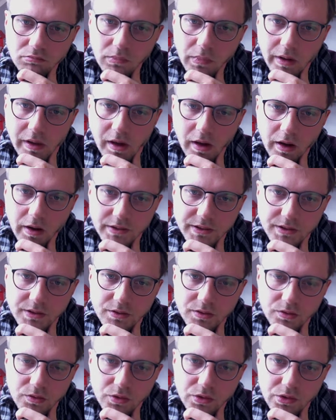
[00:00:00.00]
yes
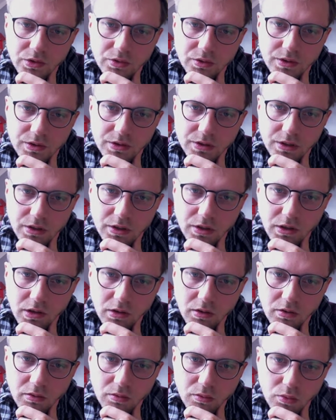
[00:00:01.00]

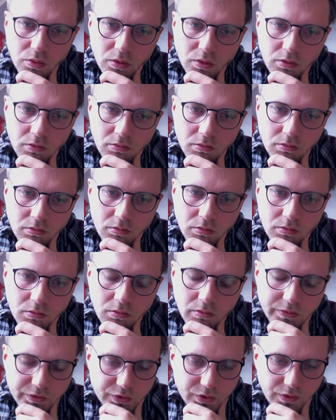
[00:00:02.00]
interesting
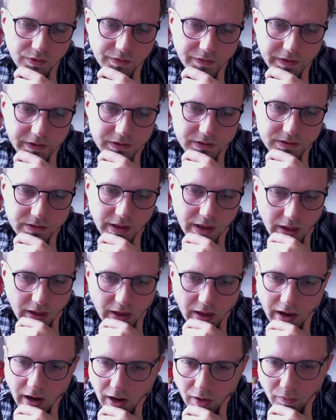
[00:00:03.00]
surface
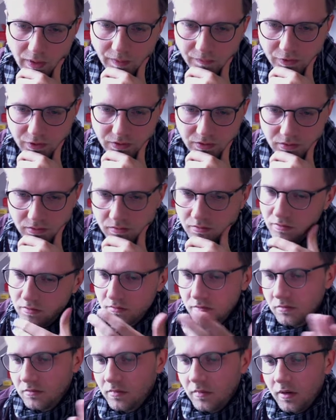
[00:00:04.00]
however
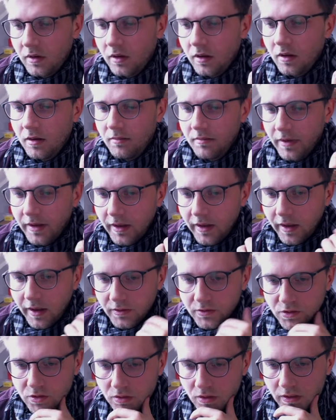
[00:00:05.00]

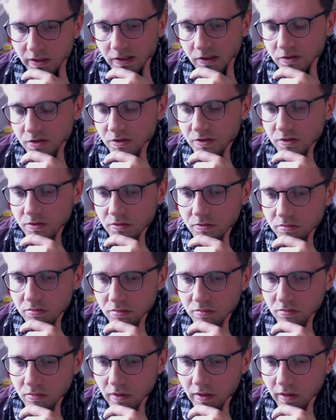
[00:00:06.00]
actually it's
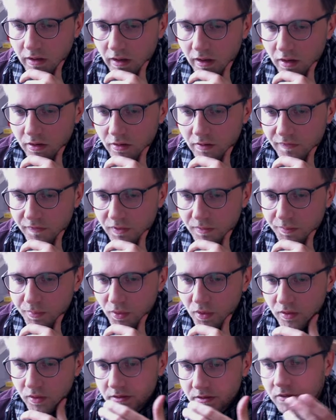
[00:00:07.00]
out of the
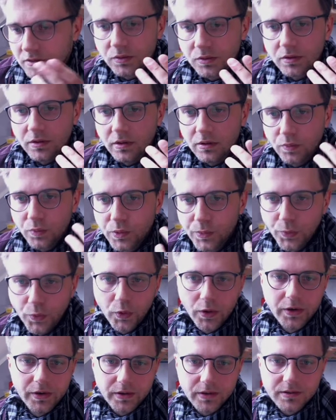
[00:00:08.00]
box it, it would
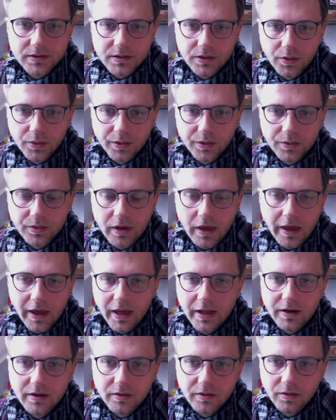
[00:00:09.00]
work so you
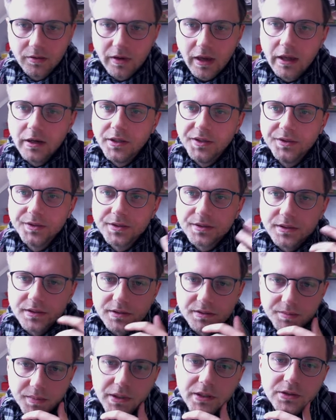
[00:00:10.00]
can you can use
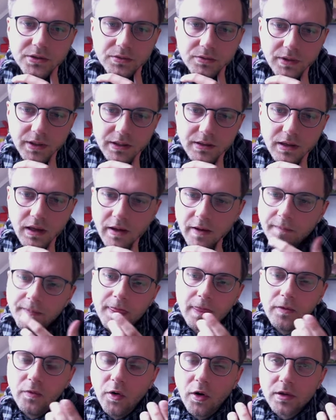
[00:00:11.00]
this mesh right
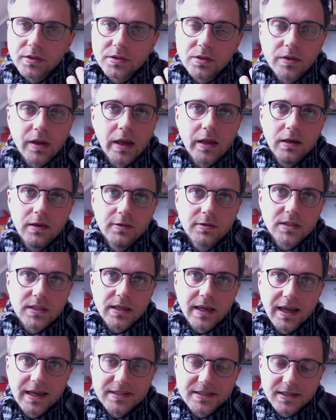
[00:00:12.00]
you also can use the
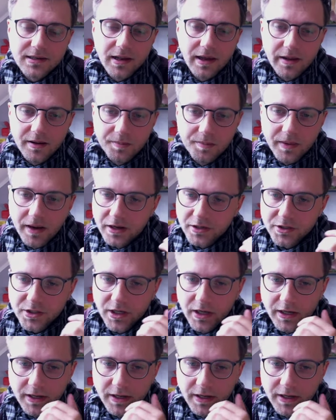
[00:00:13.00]
castellated mesh